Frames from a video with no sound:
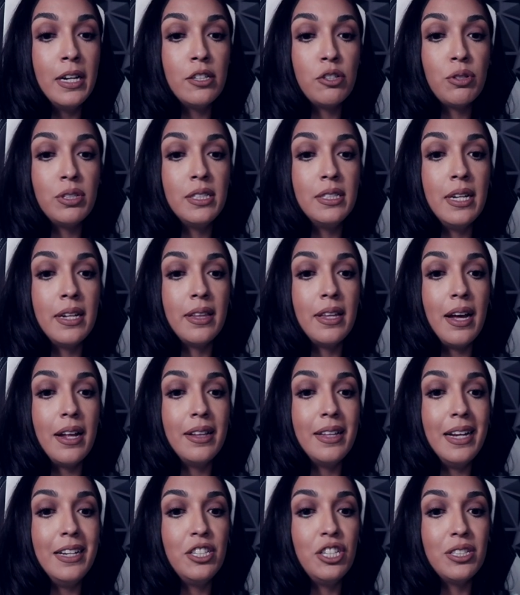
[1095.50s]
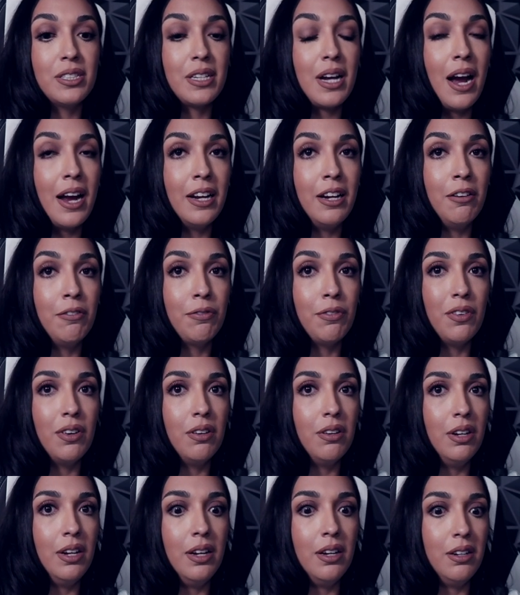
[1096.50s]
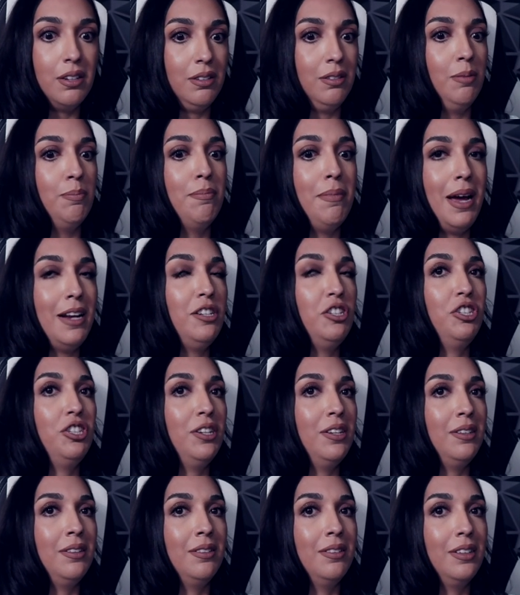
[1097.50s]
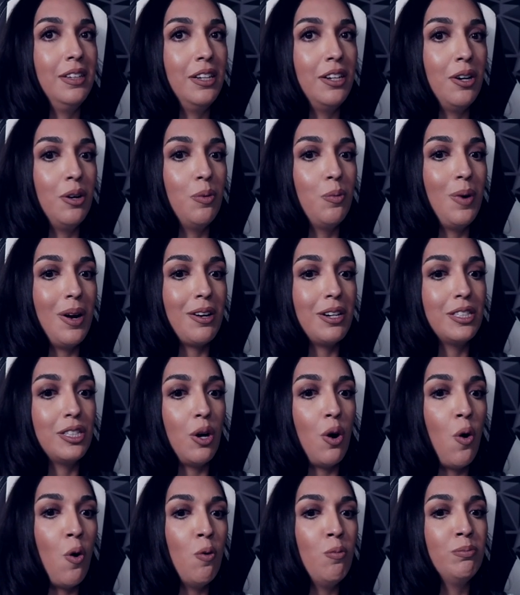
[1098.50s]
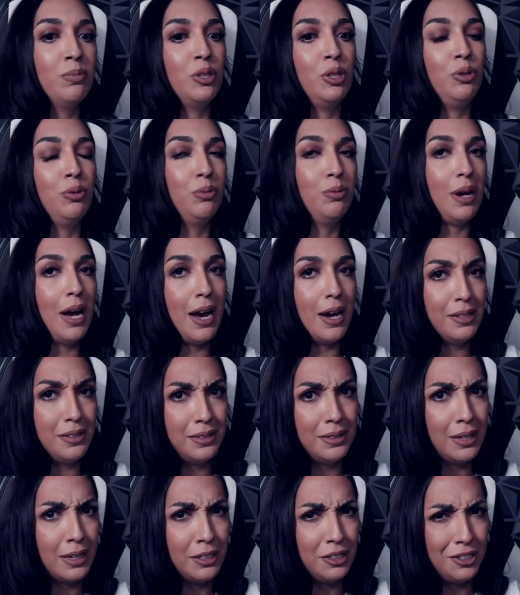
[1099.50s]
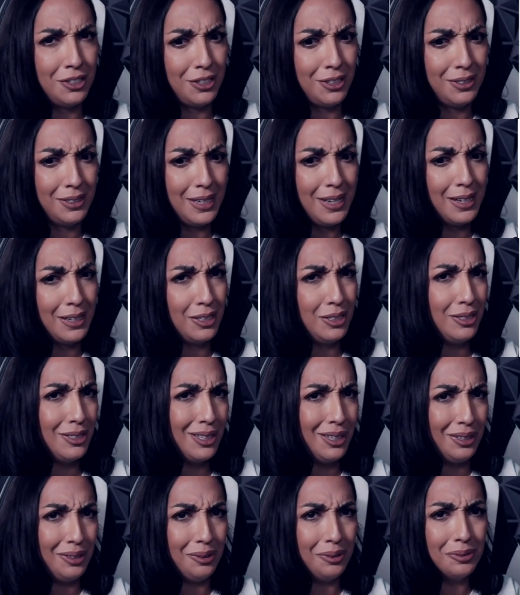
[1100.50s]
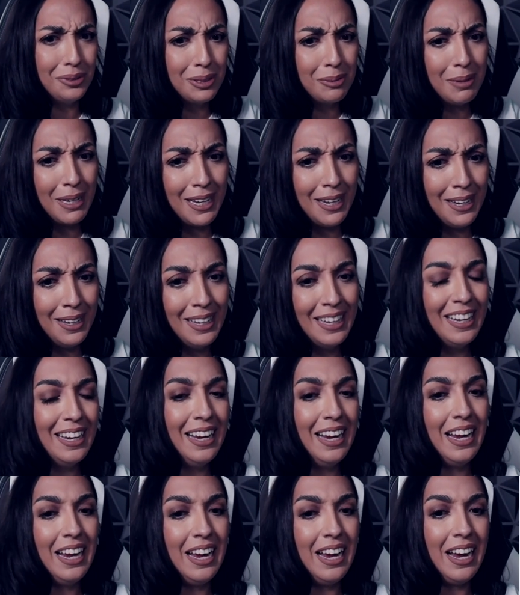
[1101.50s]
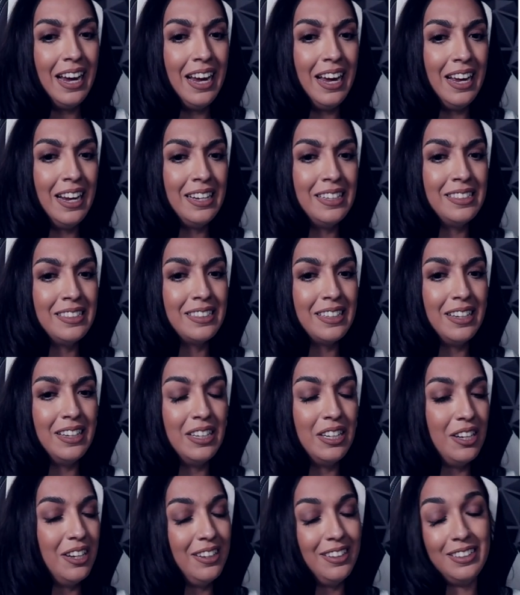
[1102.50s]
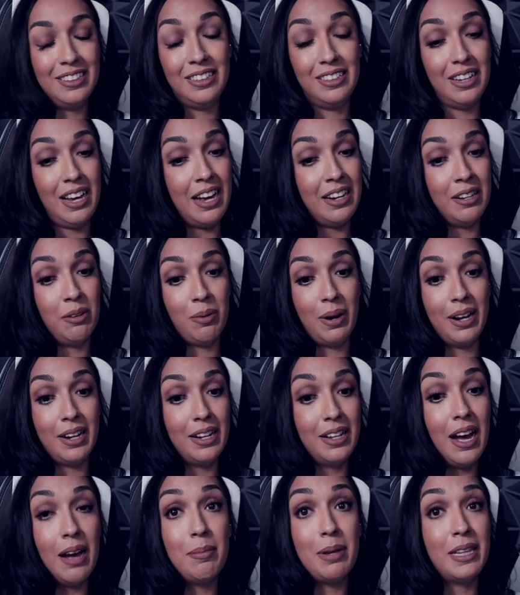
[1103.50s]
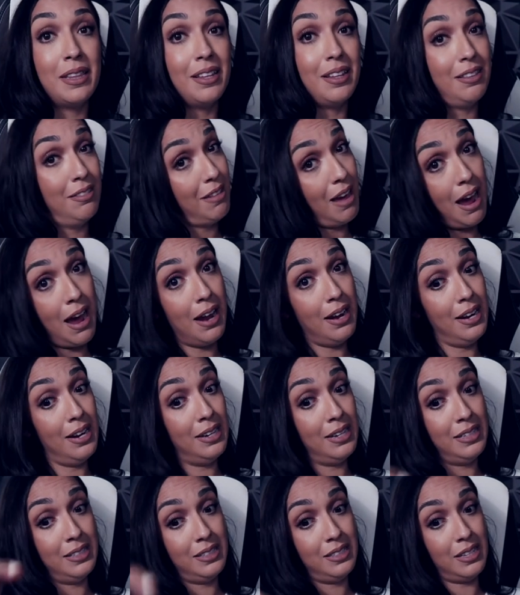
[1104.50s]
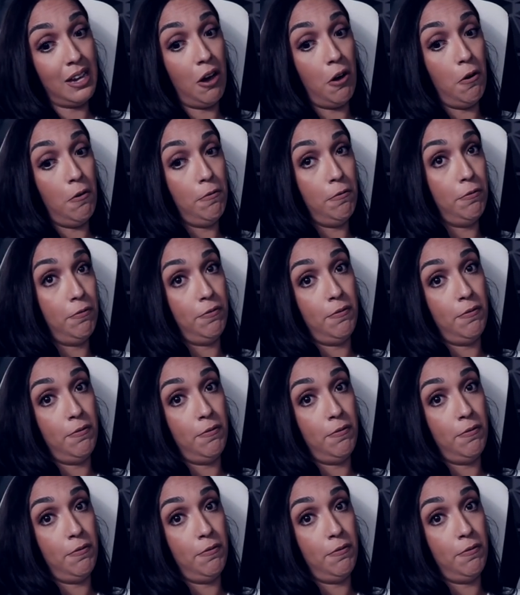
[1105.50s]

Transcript: interesting that they just kind of mention, you know, where it's home to S dungeons. Excuse me? And anyway, I mean, that in itself,